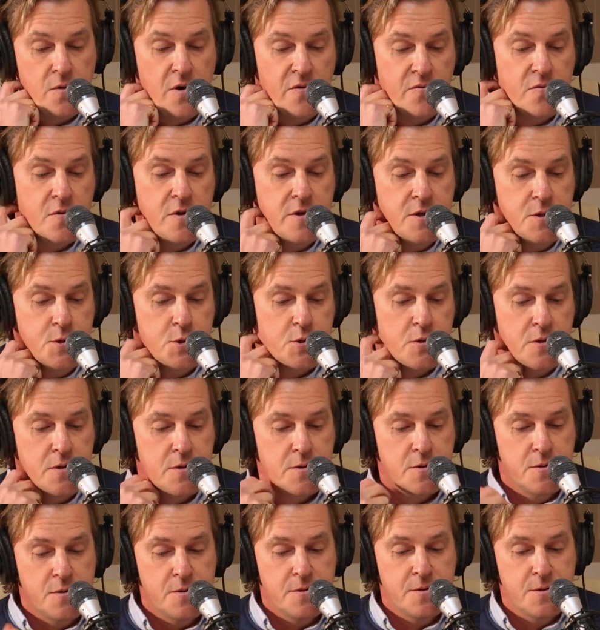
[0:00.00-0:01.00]
really
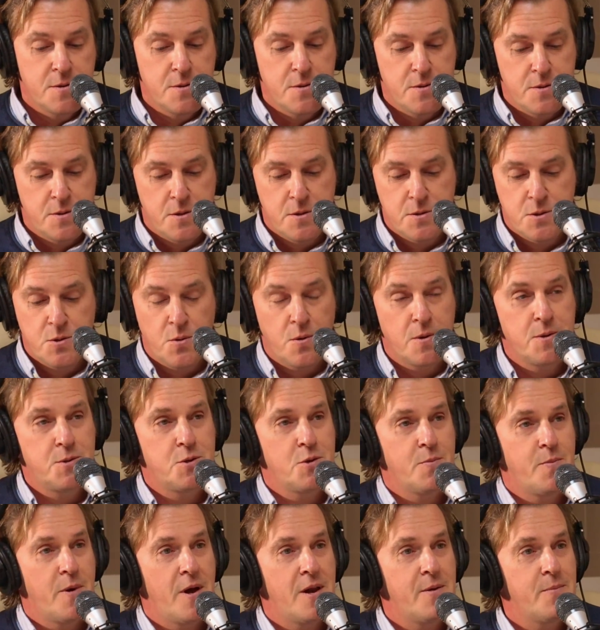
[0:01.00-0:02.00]
enjoyed talking
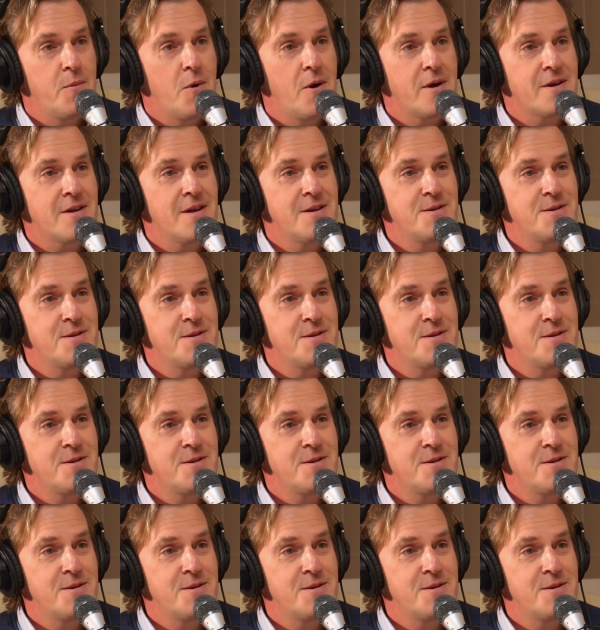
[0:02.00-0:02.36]
to you about it, Mike.